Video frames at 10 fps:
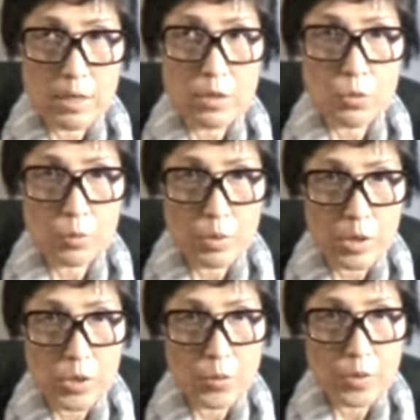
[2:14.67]
to
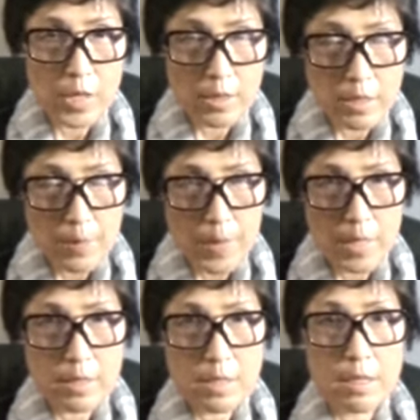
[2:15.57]
produce
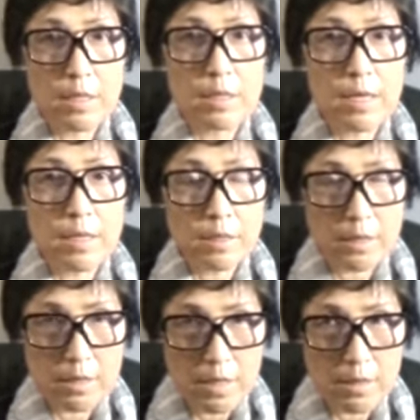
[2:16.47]
antibody
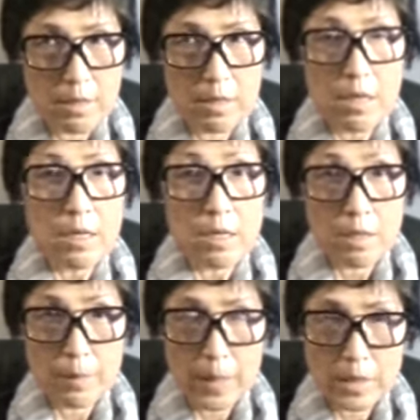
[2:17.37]
against any
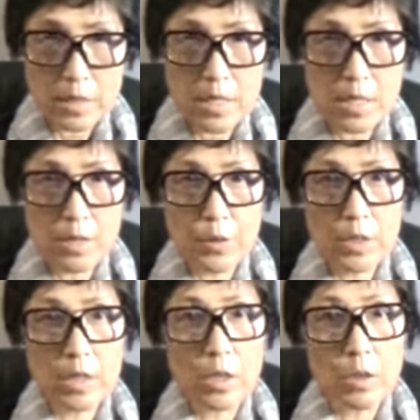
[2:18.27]
either
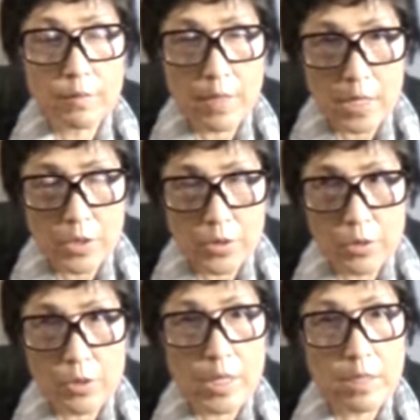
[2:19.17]
bacteria or viral
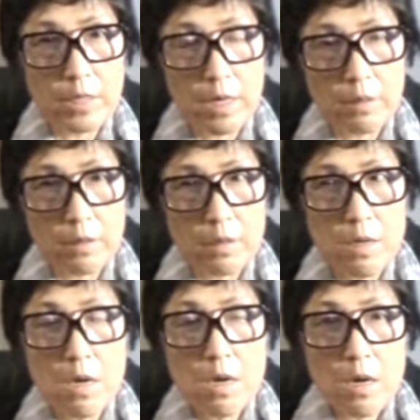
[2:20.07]
or any other
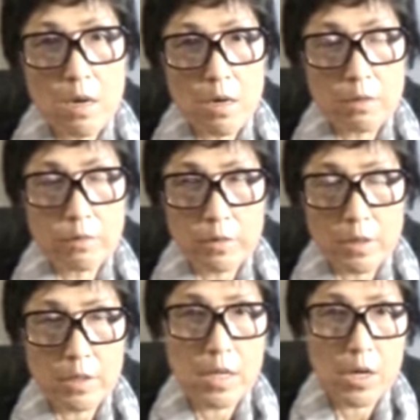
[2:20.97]

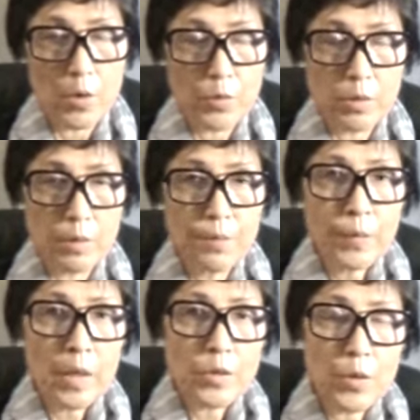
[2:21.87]
cells.
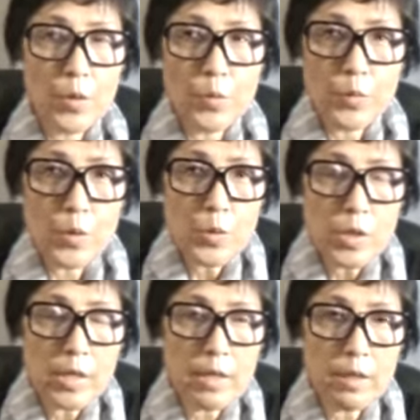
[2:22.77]
So
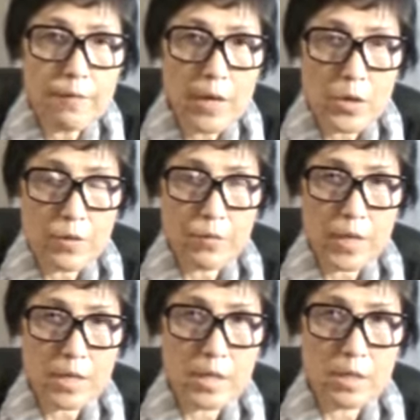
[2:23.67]
usually the viral
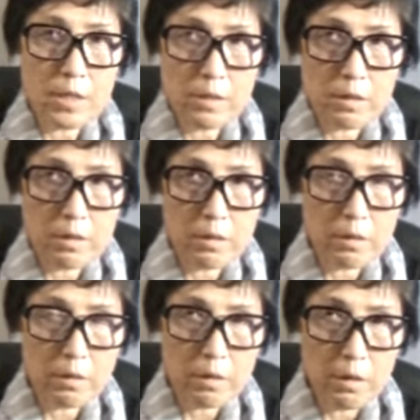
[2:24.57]
infection just
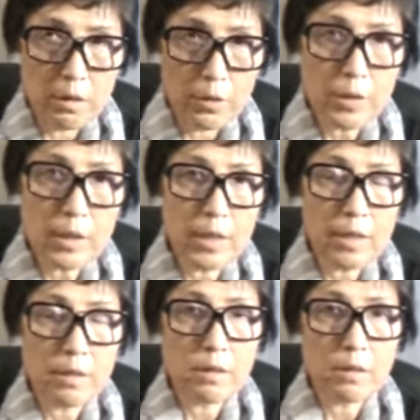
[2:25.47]

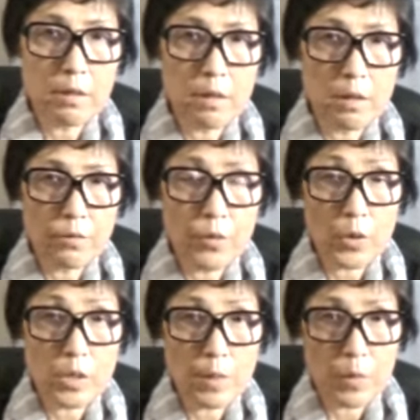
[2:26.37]
localized. For
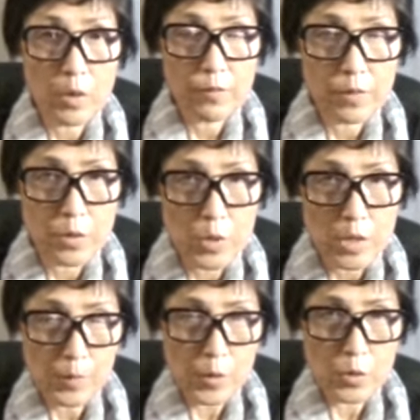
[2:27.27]
example, if the
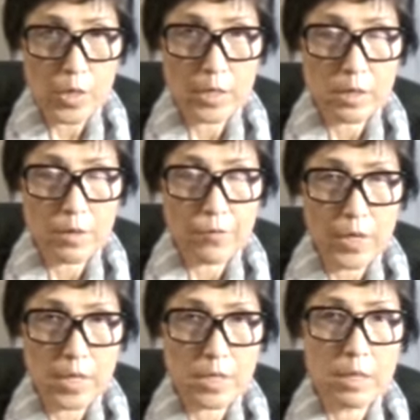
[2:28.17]
respiratory tract
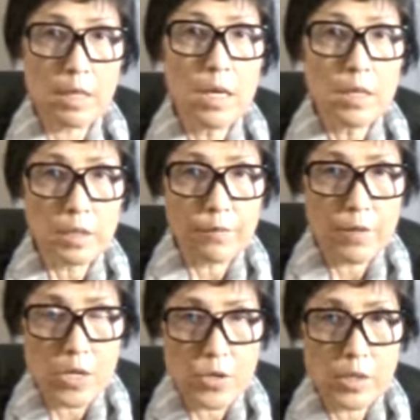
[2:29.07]
infection, the
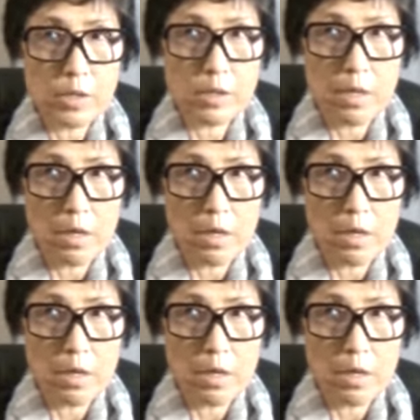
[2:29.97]
virus